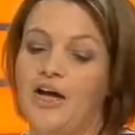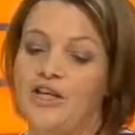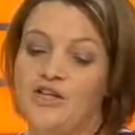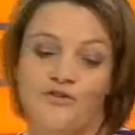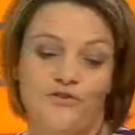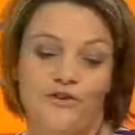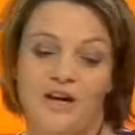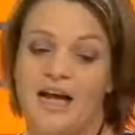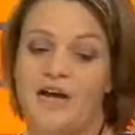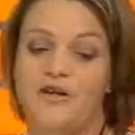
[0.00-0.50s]

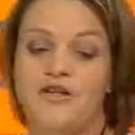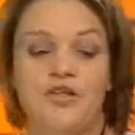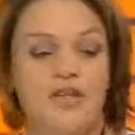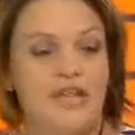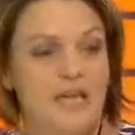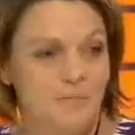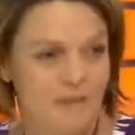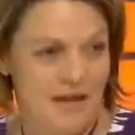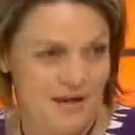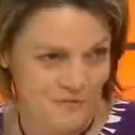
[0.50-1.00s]
You're allowed to
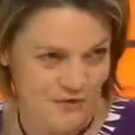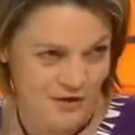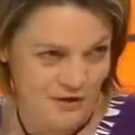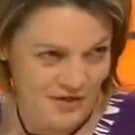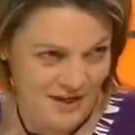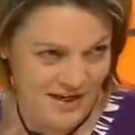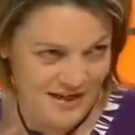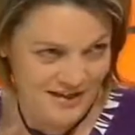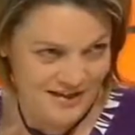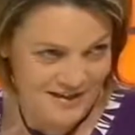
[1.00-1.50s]
keep
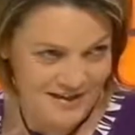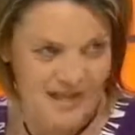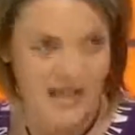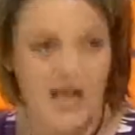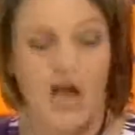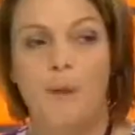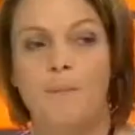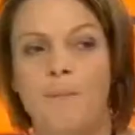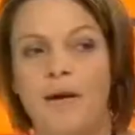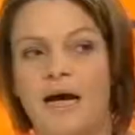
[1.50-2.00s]
everything,
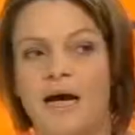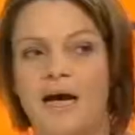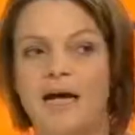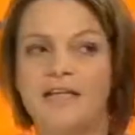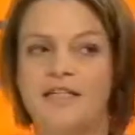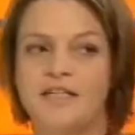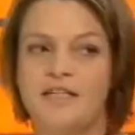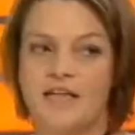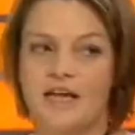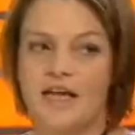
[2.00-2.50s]

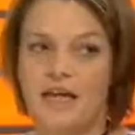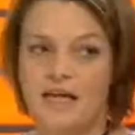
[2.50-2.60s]
but